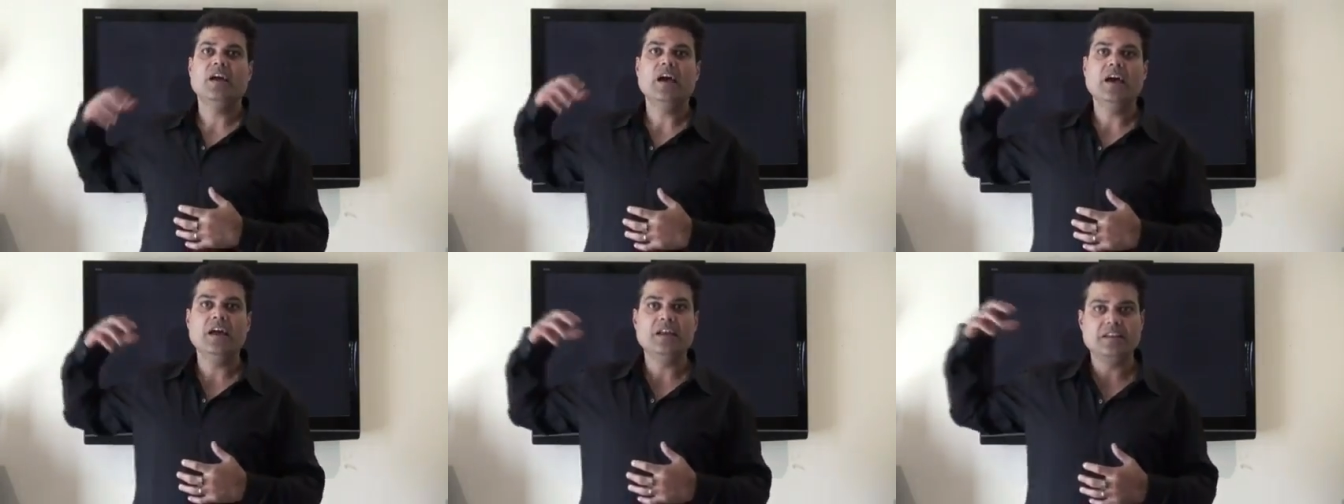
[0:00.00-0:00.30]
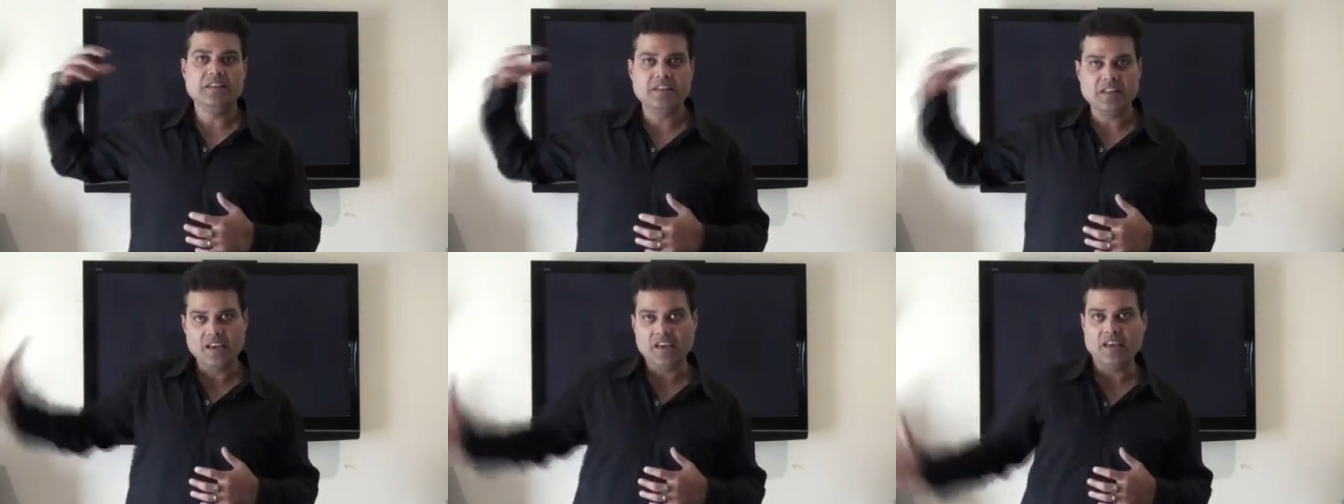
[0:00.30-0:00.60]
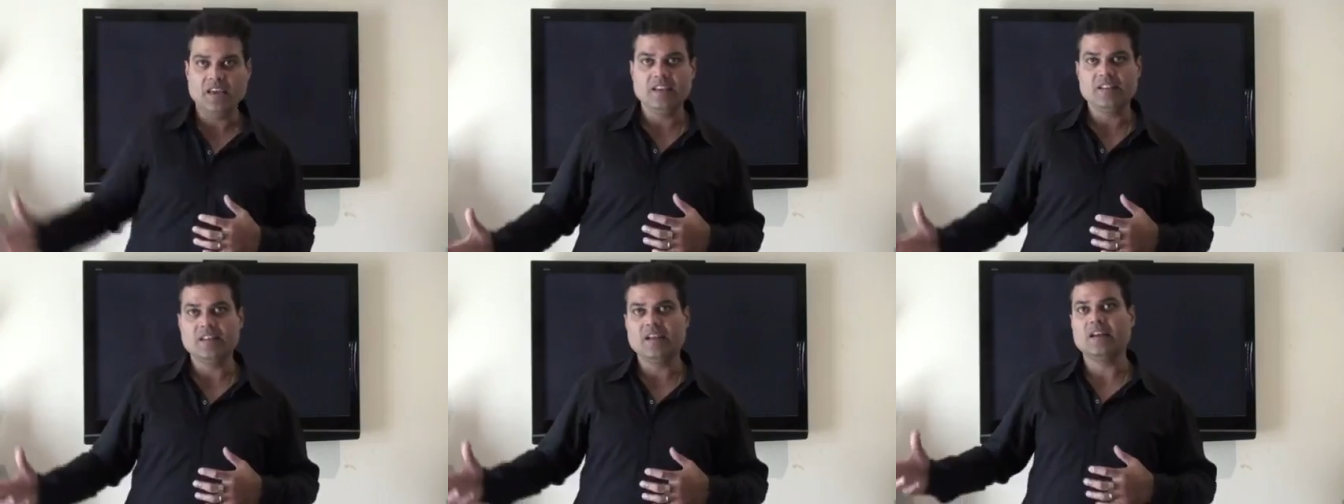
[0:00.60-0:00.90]
and
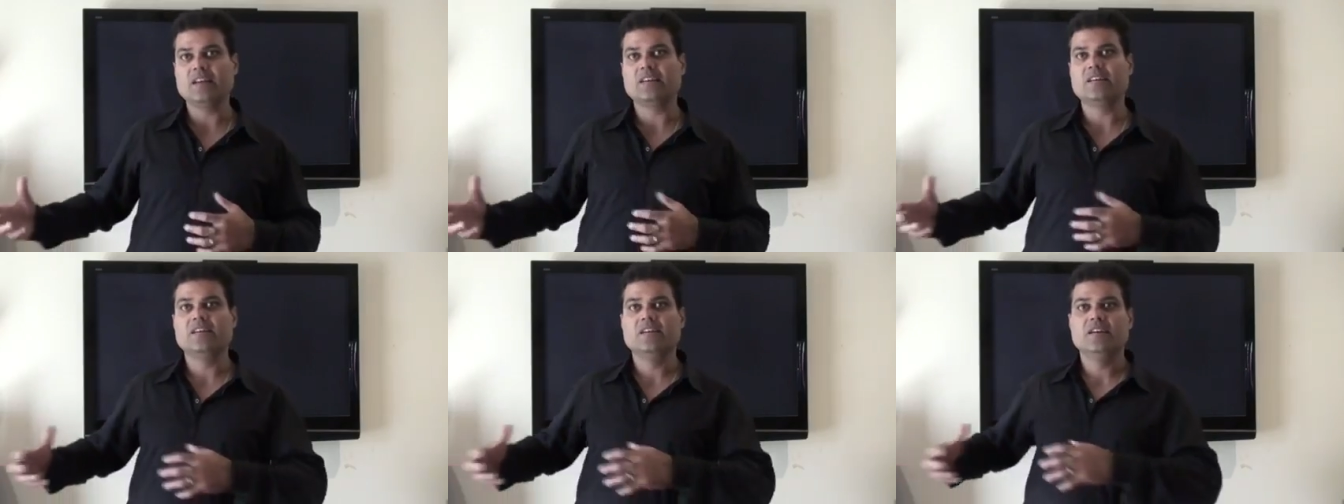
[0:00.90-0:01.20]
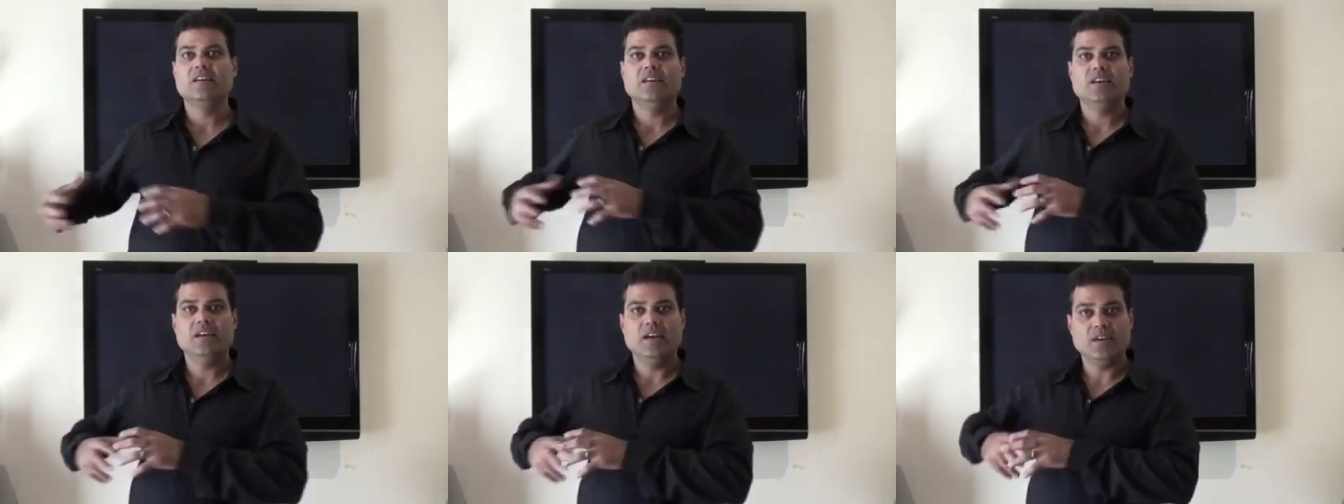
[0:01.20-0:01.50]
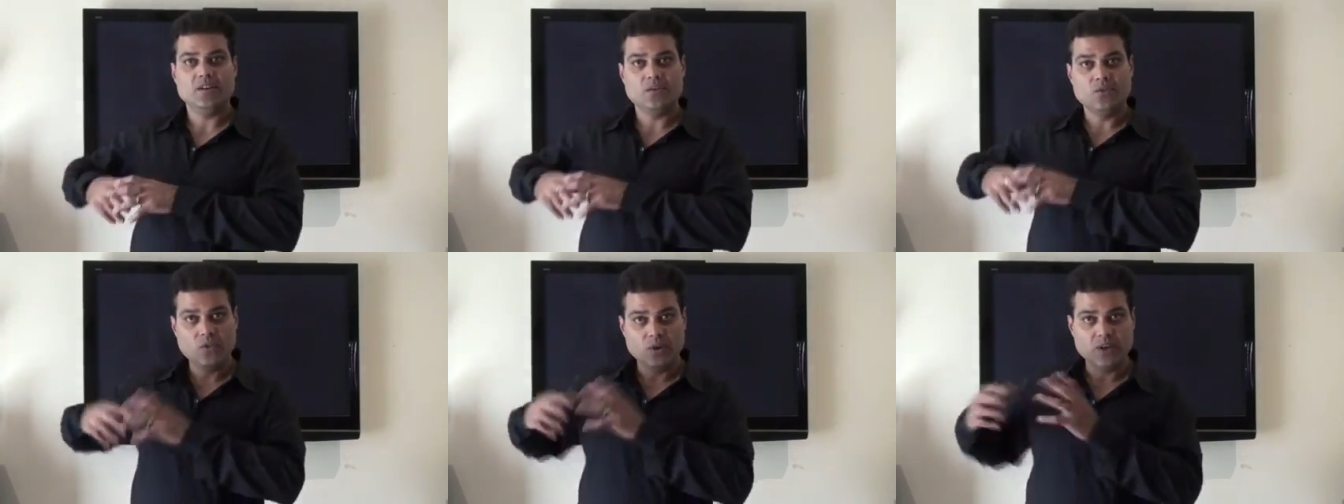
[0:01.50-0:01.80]
taking that
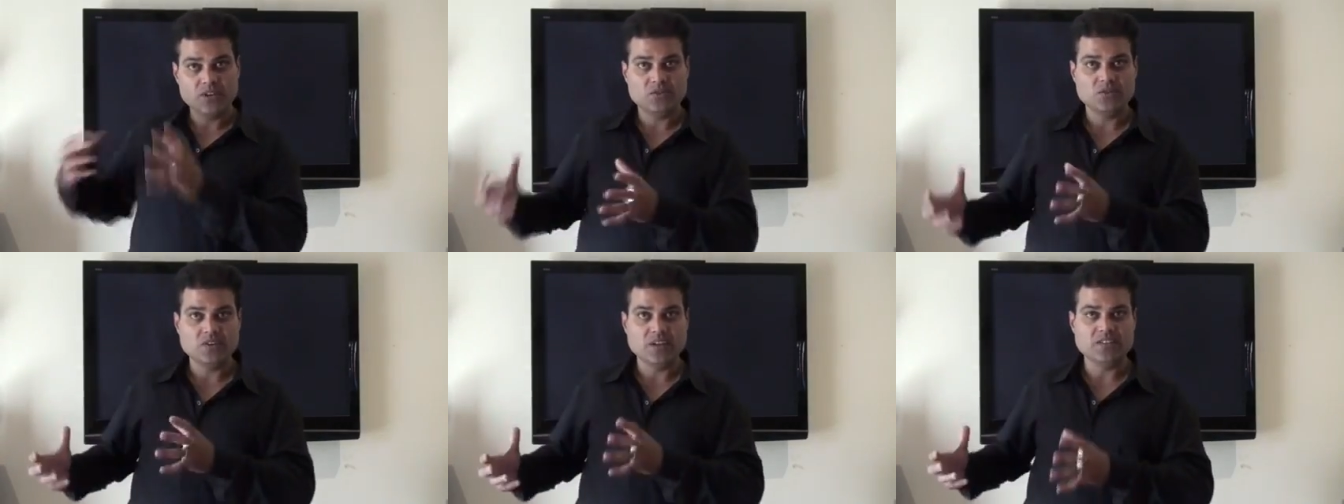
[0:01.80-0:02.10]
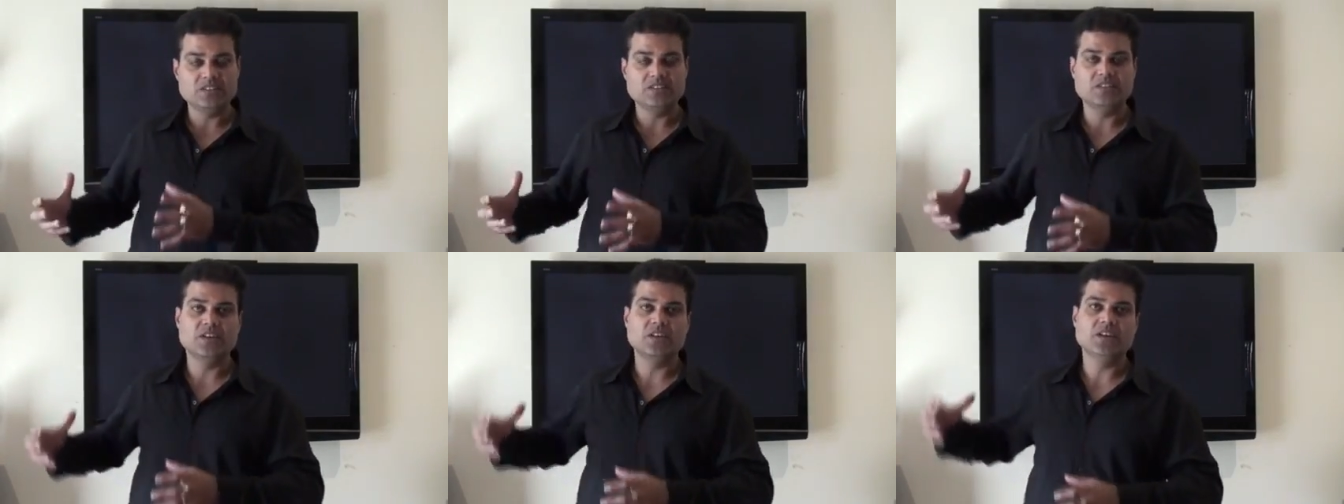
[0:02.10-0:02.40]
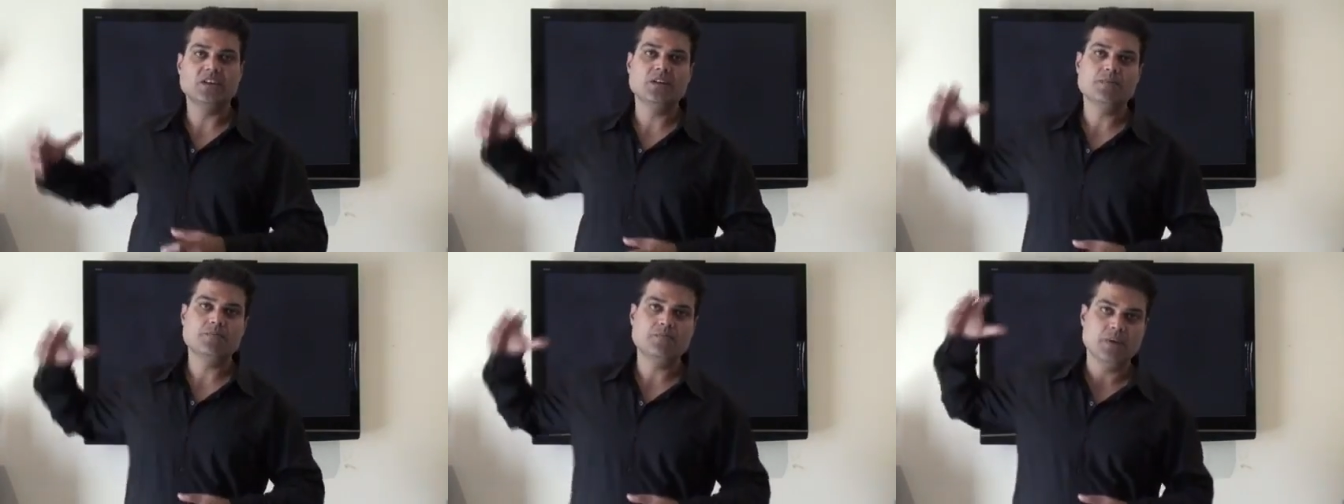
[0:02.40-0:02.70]
and going through that
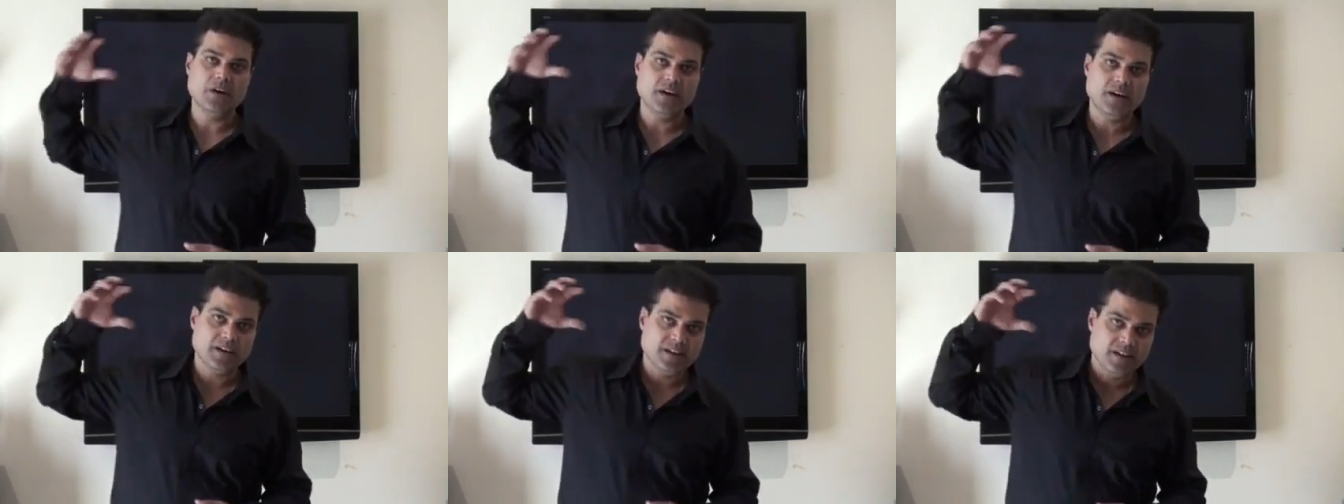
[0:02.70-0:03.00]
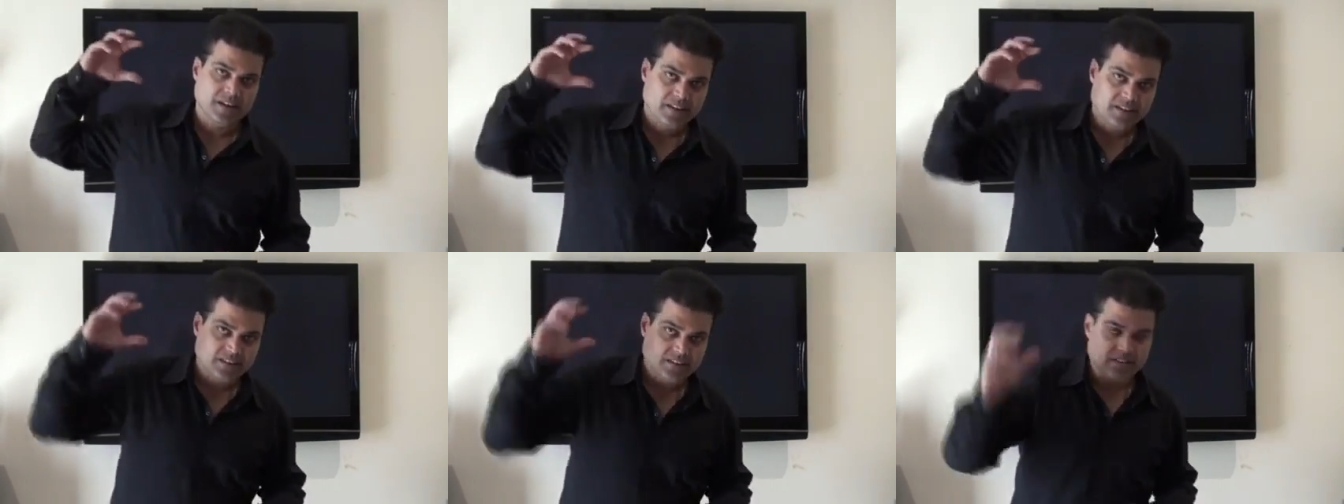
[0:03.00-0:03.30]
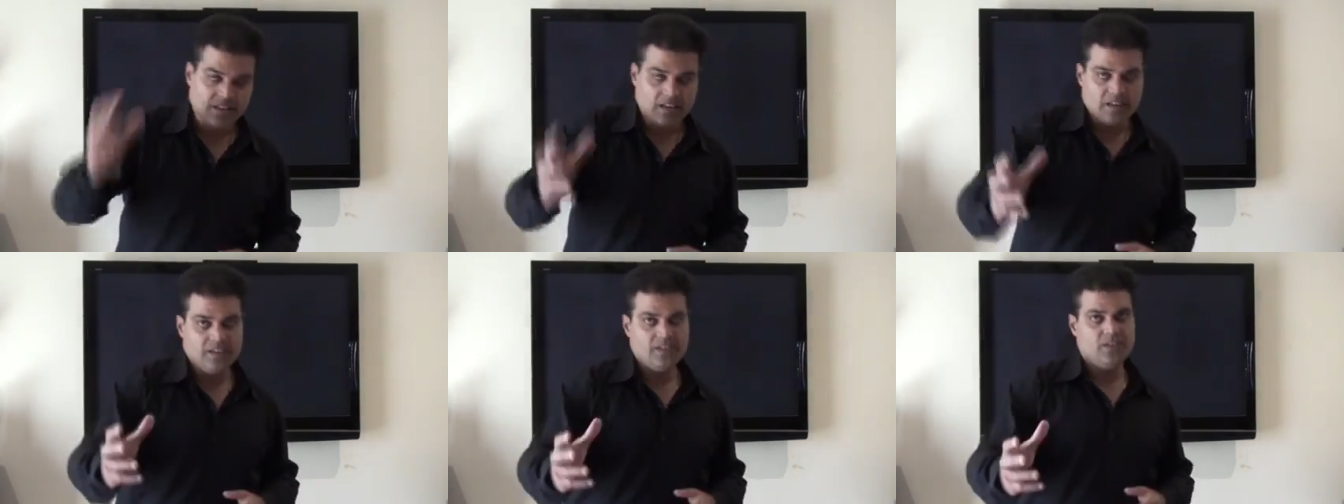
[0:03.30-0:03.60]
journey by
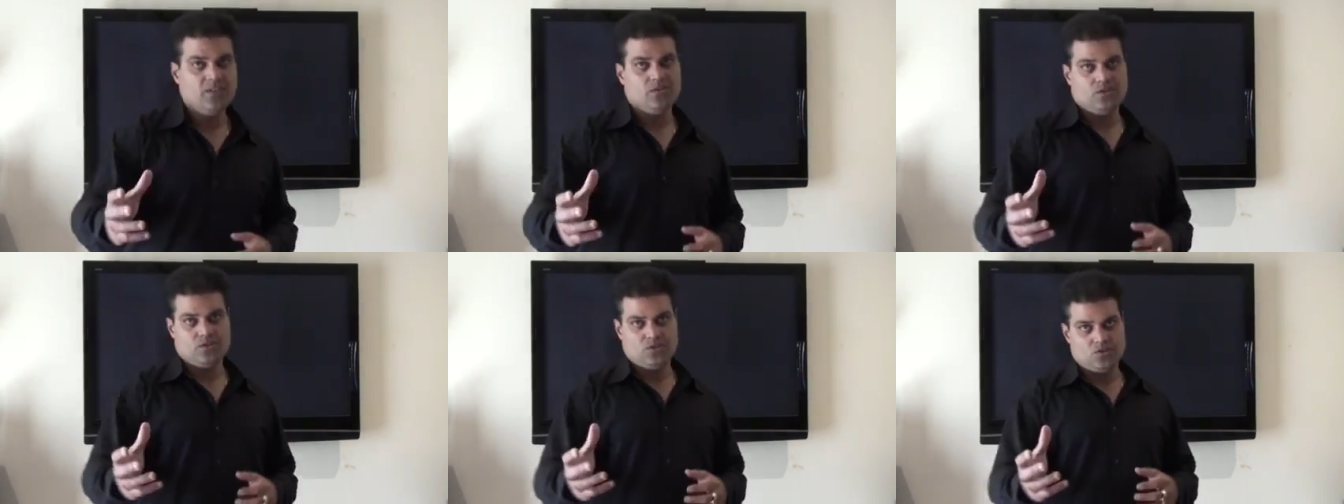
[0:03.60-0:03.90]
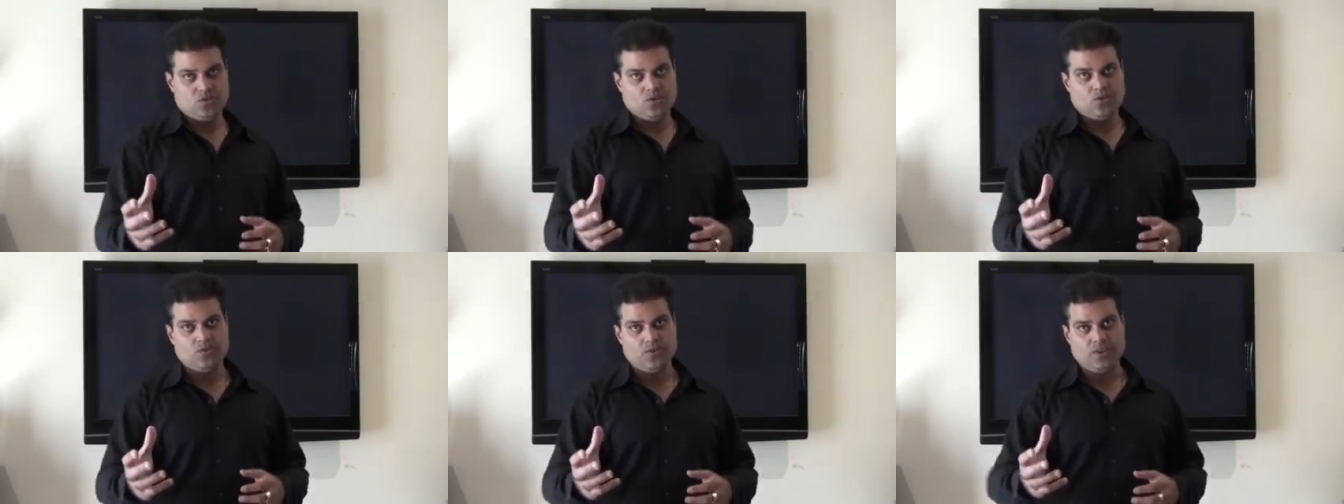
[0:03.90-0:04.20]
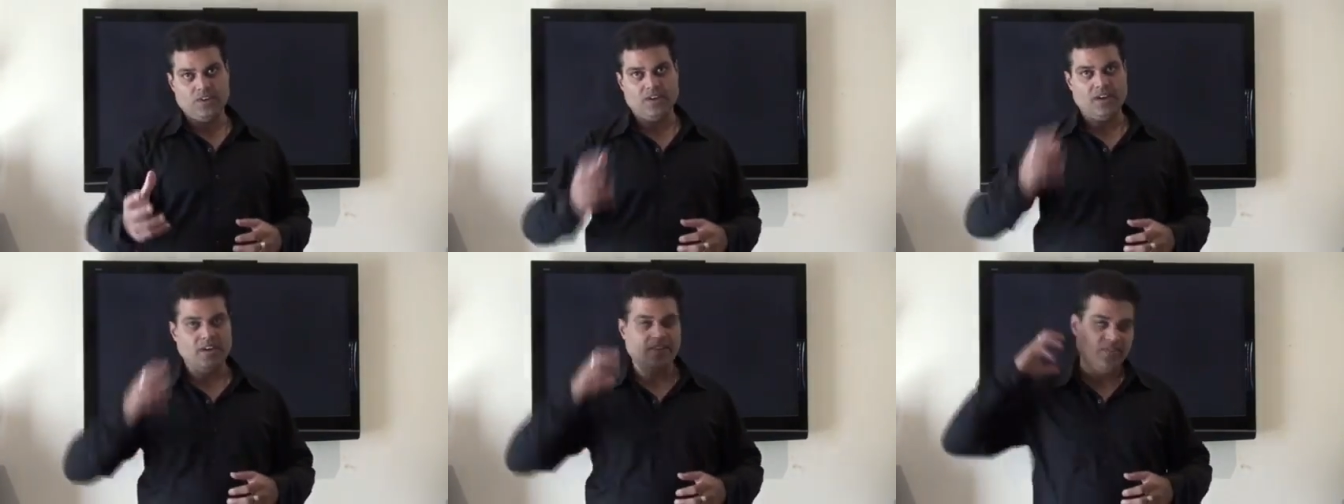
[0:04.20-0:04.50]
telling your story.